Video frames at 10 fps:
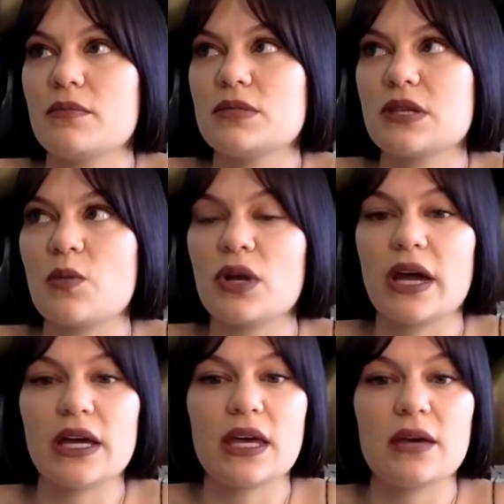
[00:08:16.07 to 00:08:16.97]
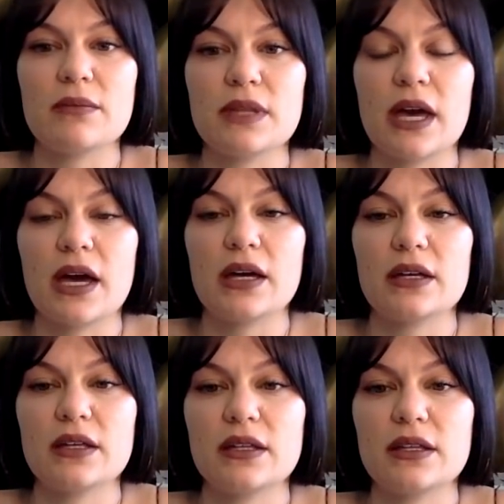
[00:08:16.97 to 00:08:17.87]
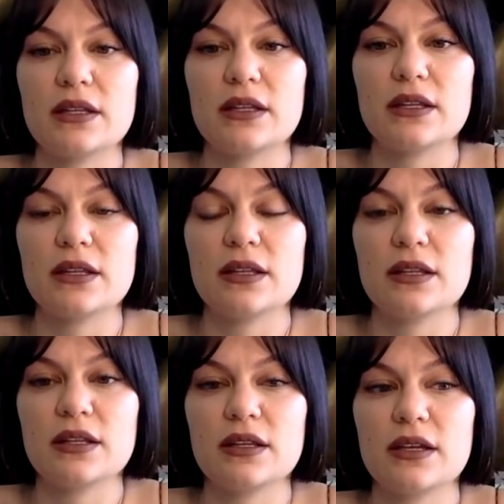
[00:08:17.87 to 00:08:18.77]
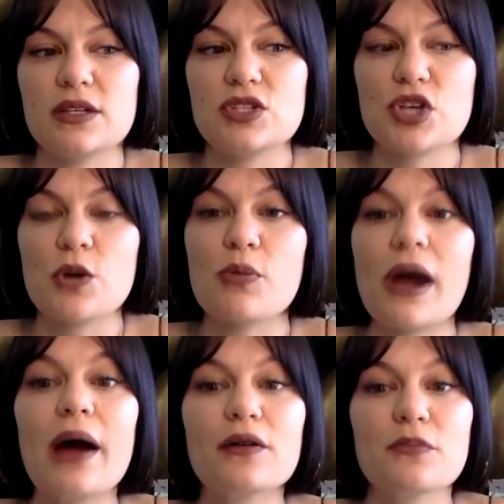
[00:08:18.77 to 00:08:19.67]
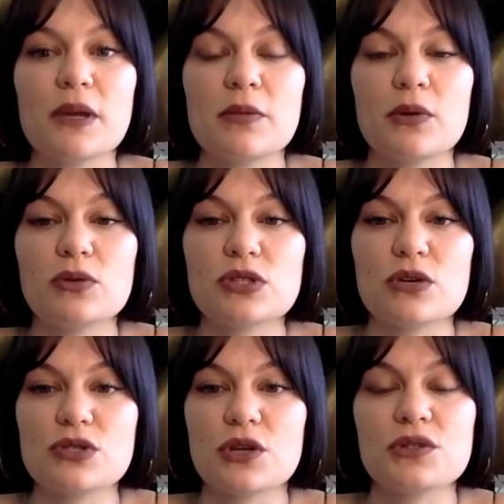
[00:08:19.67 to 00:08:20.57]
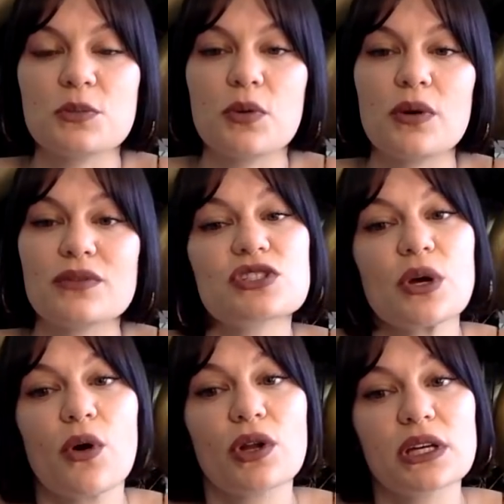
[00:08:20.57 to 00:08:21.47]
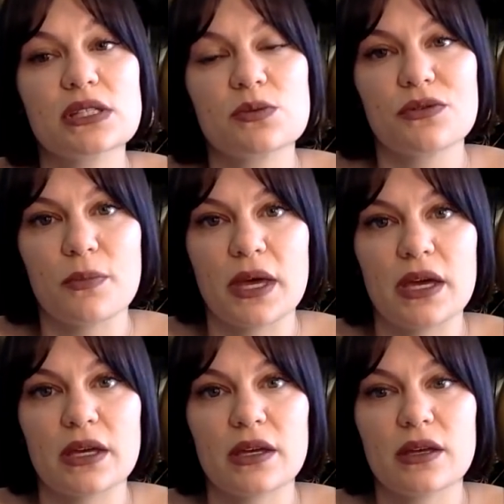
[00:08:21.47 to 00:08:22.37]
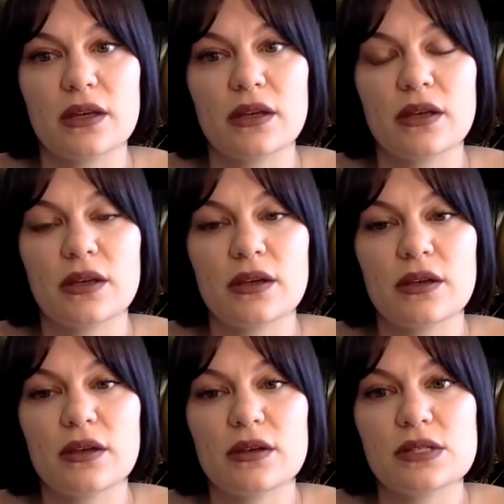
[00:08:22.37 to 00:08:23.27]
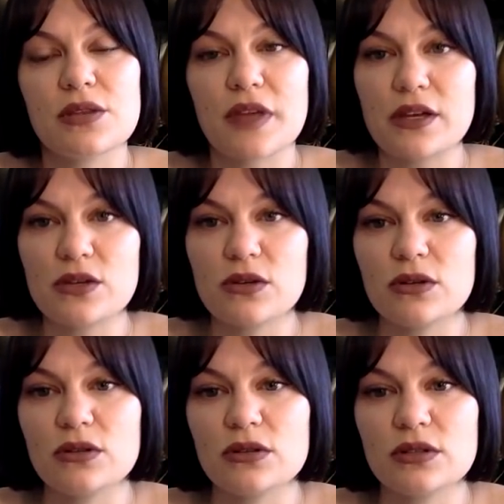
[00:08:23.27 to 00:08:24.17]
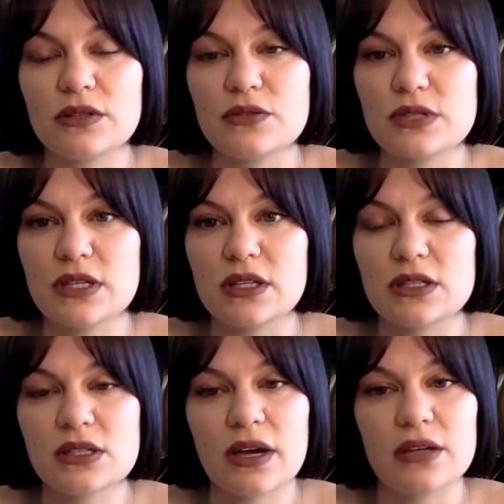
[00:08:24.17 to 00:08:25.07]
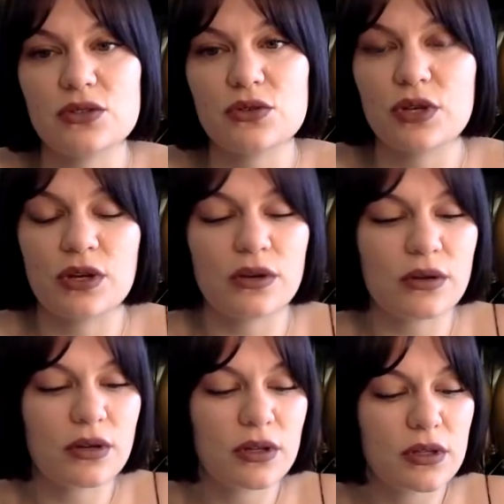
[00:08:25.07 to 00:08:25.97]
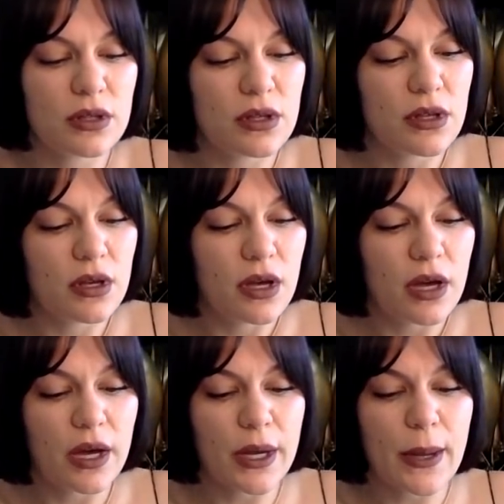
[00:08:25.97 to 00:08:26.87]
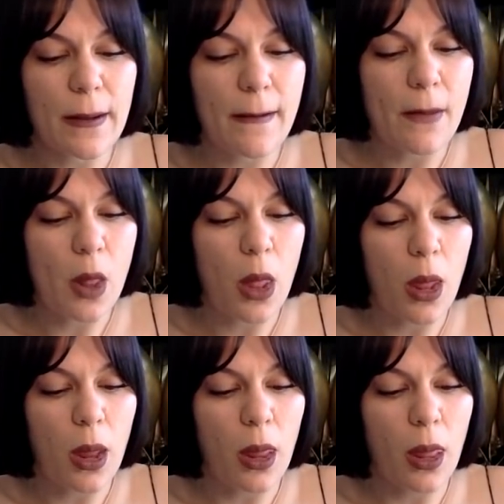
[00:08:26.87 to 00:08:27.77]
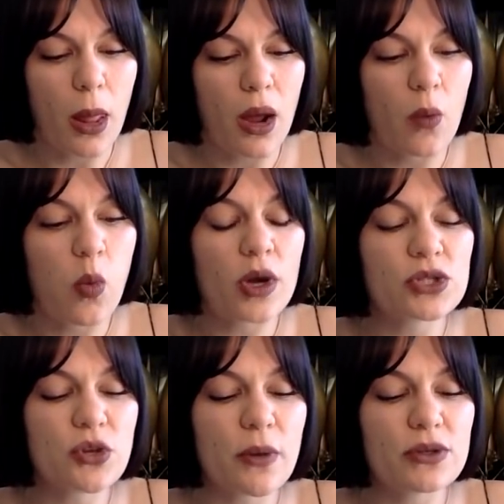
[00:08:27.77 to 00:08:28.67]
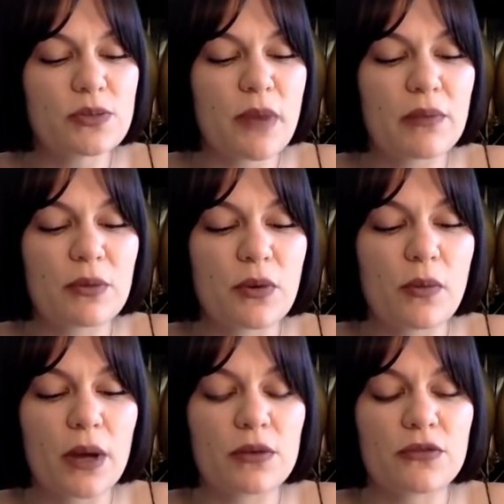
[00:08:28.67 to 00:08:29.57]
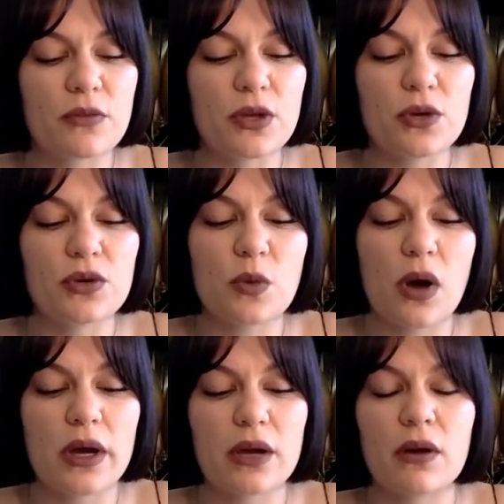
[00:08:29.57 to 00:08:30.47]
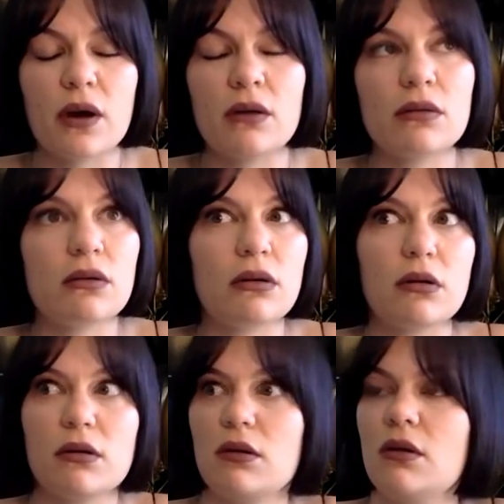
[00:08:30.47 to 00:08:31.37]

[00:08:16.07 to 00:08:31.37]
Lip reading: someone like him that is so proud of me, but also so supportive and so honest with me. So thank you, Claude. If you see this, I adore you. What is your most memorable moment from the Who You Are era? Oh,